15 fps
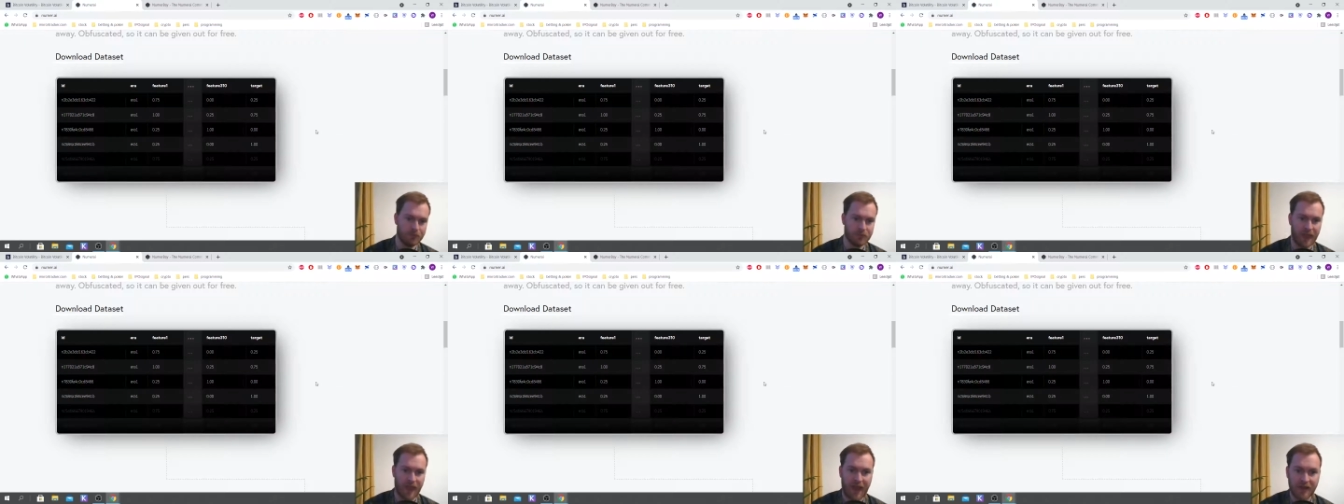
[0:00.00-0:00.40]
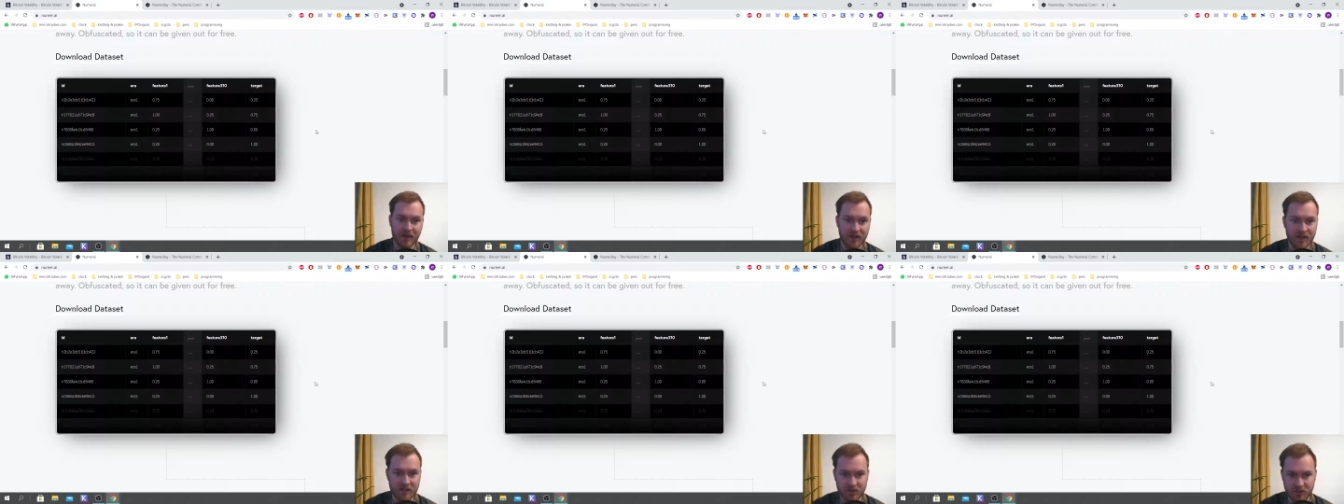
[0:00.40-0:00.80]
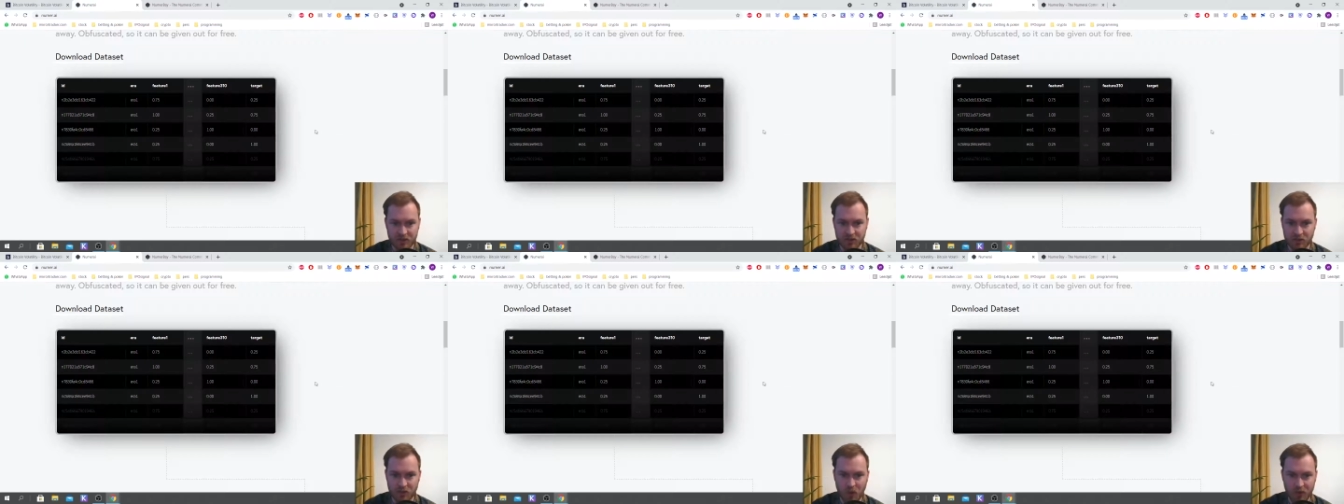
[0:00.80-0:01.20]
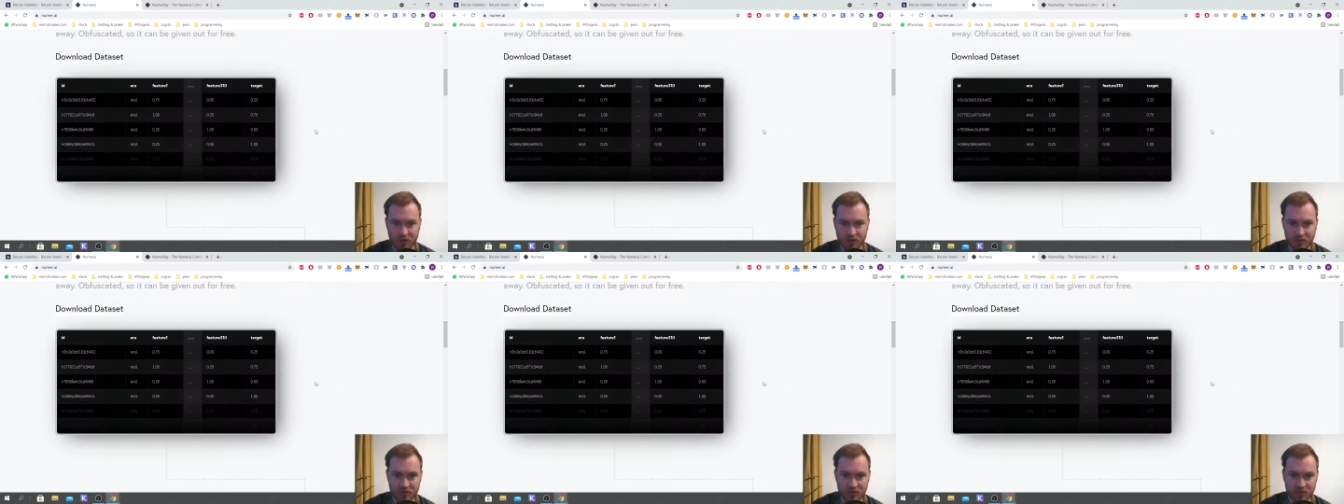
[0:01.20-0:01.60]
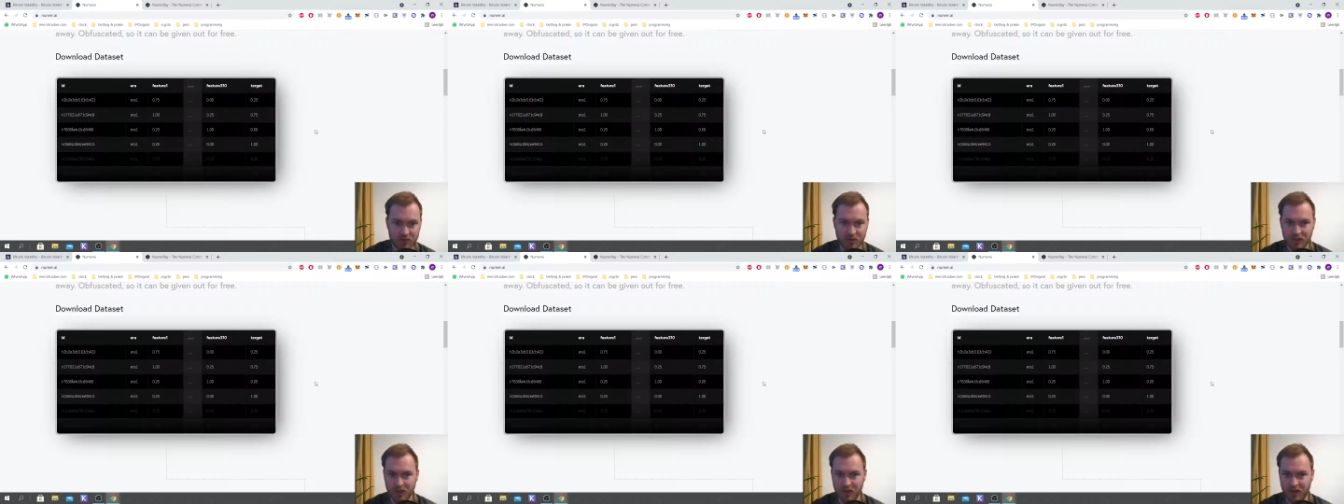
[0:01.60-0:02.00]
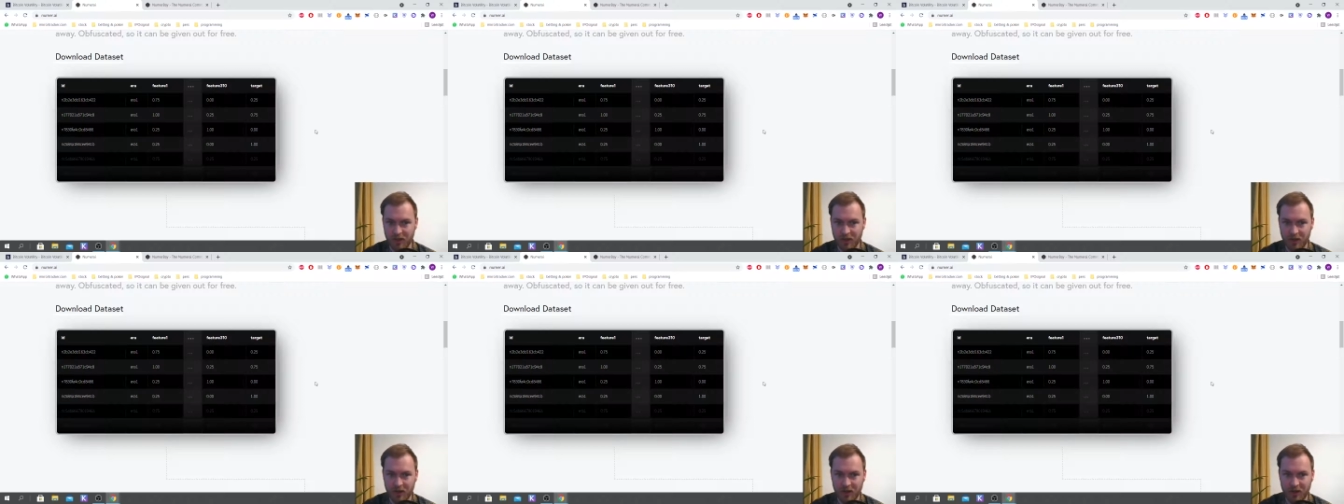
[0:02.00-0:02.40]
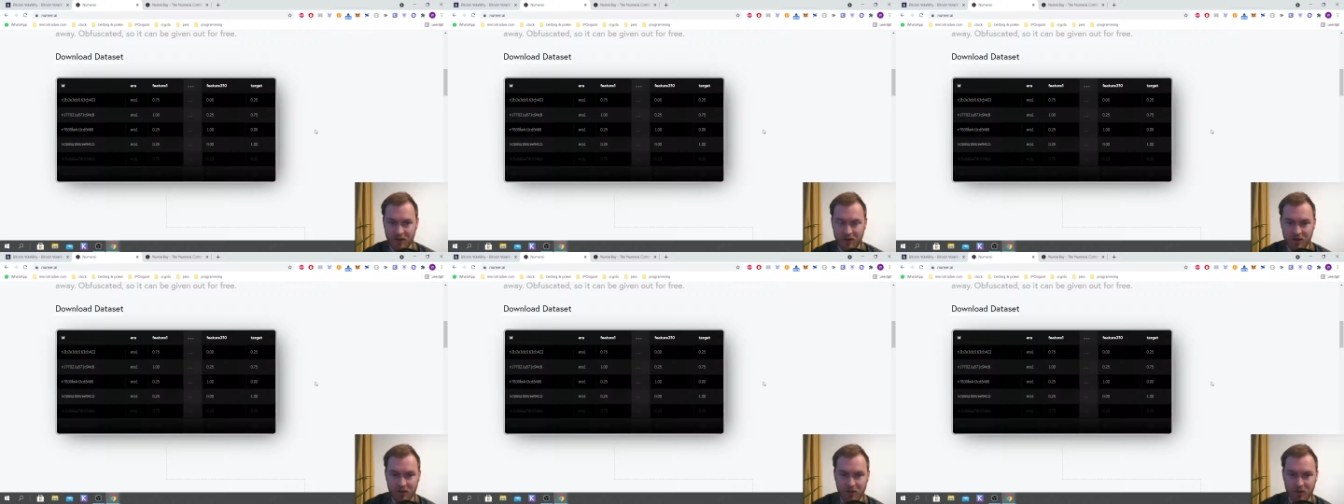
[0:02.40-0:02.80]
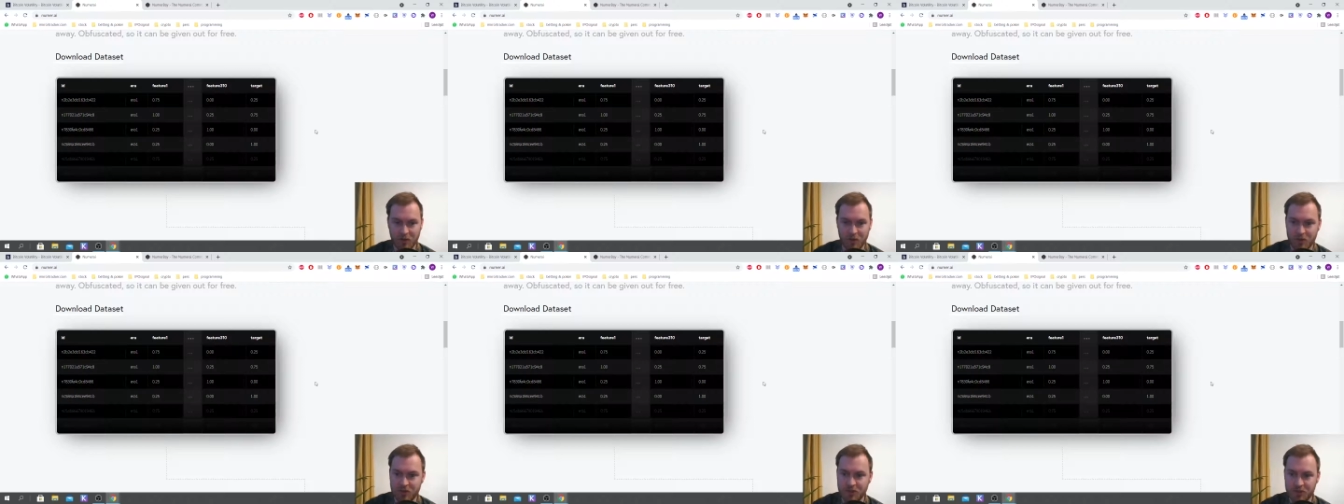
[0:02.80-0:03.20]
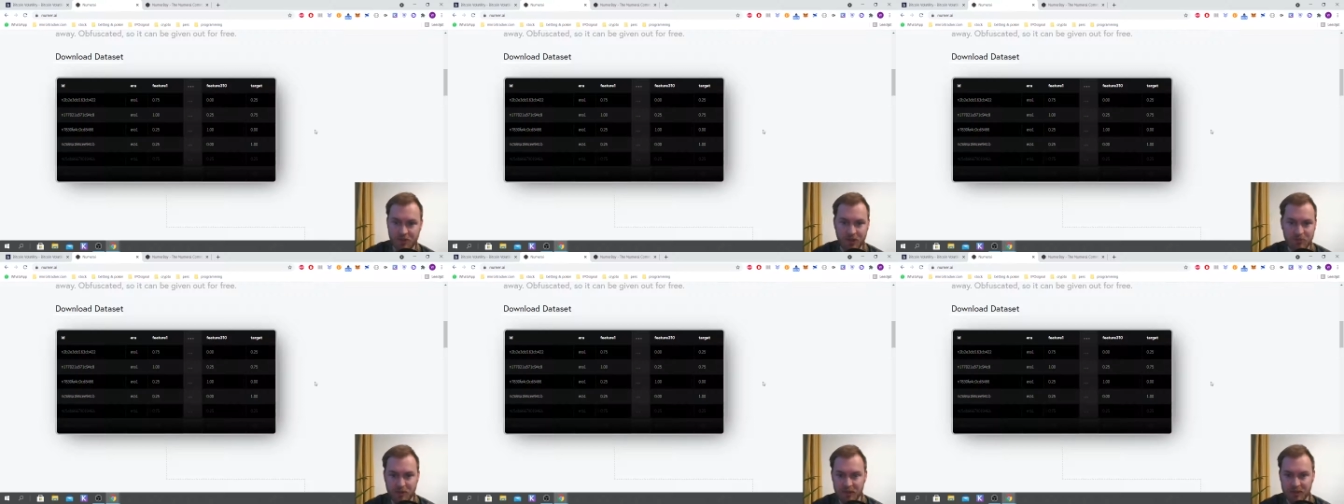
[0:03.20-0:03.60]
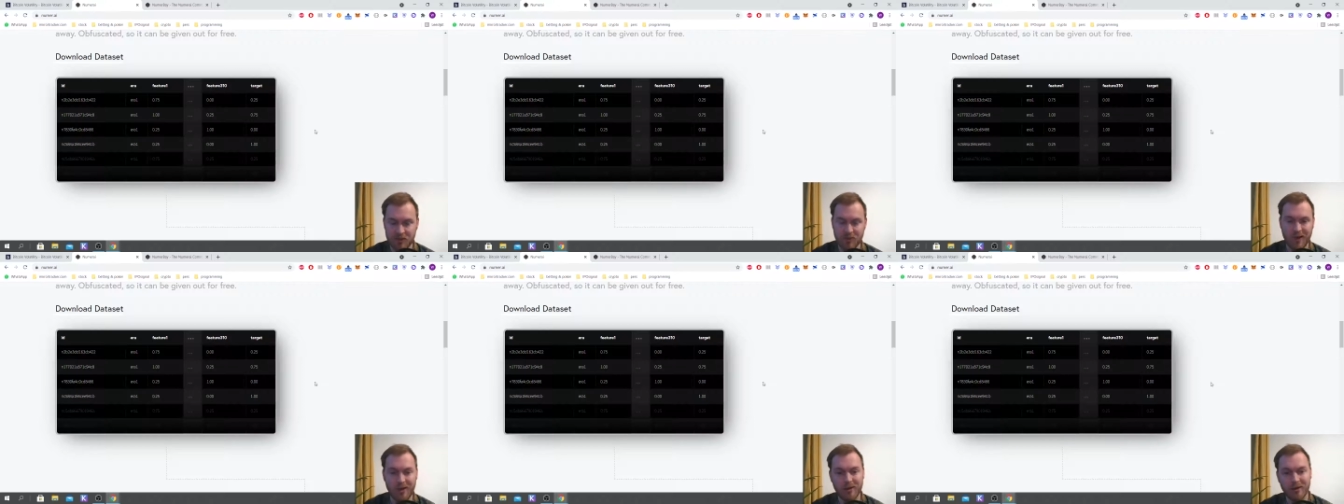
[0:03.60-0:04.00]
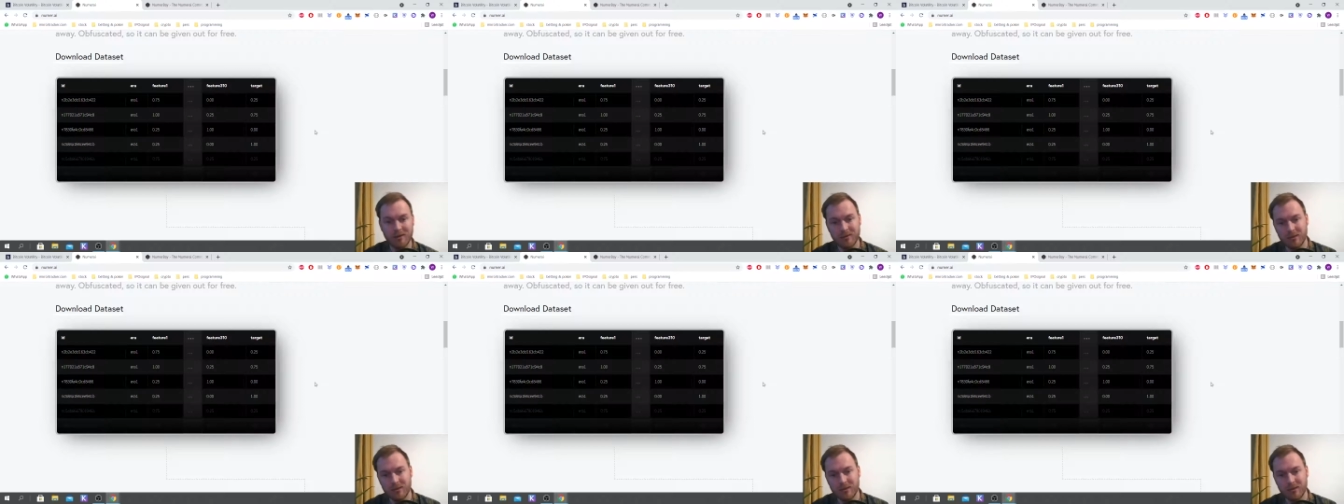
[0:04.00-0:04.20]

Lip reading: analysts, these quants, which you can be as well,